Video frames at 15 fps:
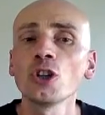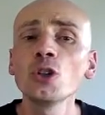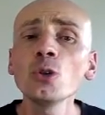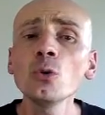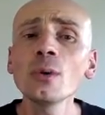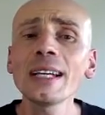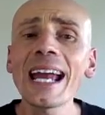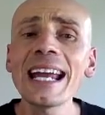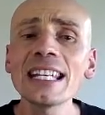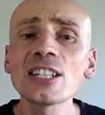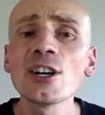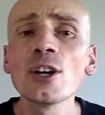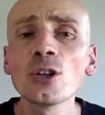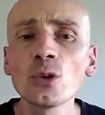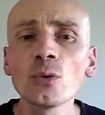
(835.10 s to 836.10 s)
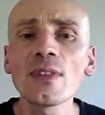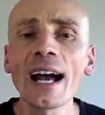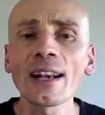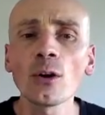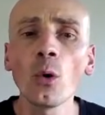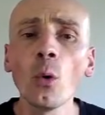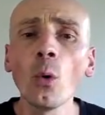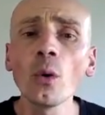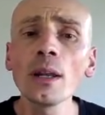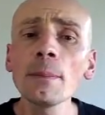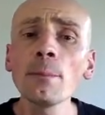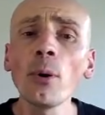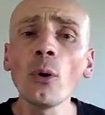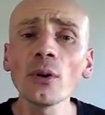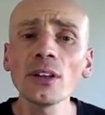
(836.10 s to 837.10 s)
You get to that
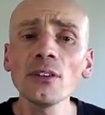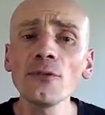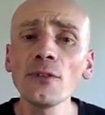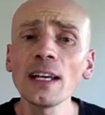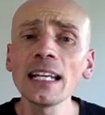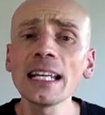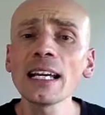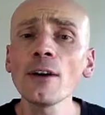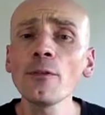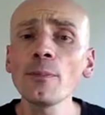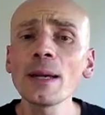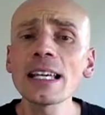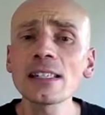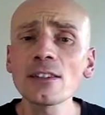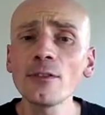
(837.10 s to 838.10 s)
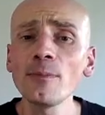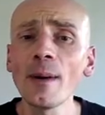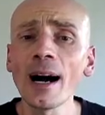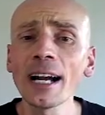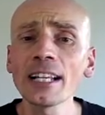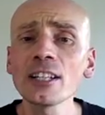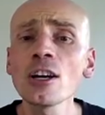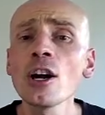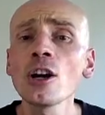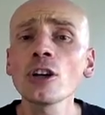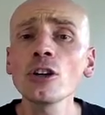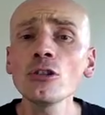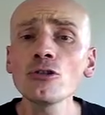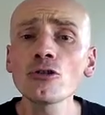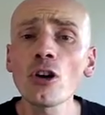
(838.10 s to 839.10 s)
all-important feeling of peace of mind
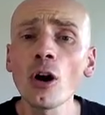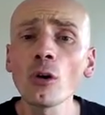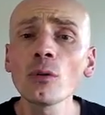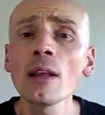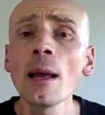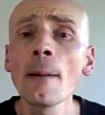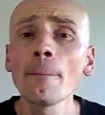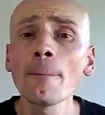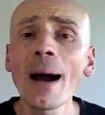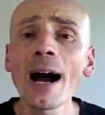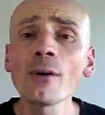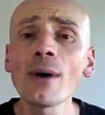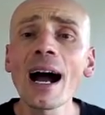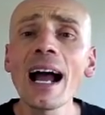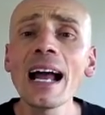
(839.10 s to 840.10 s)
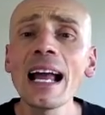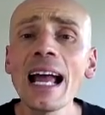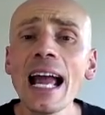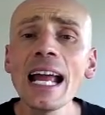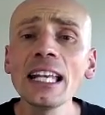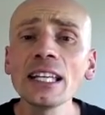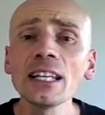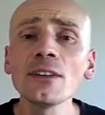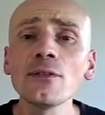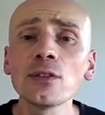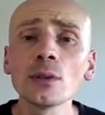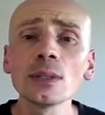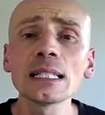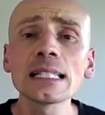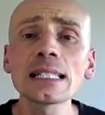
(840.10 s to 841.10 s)
control, power and
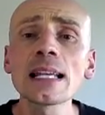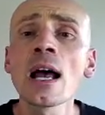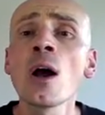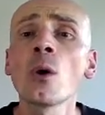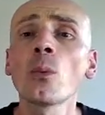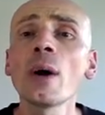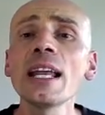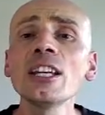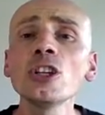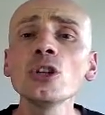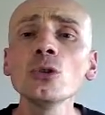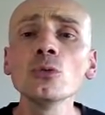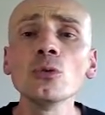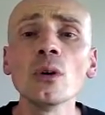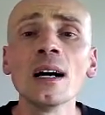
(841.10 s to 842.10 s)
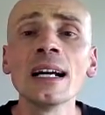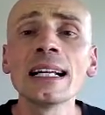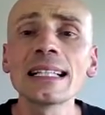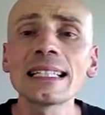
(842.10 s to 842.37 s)
influence when you